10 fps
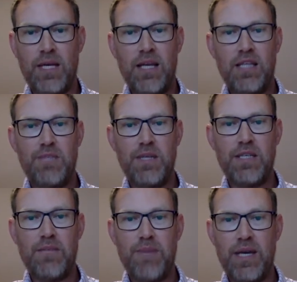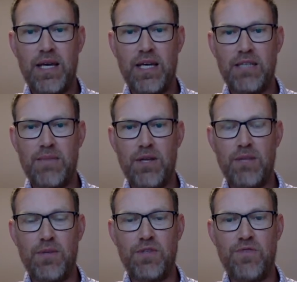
The speech I'm picking is among the most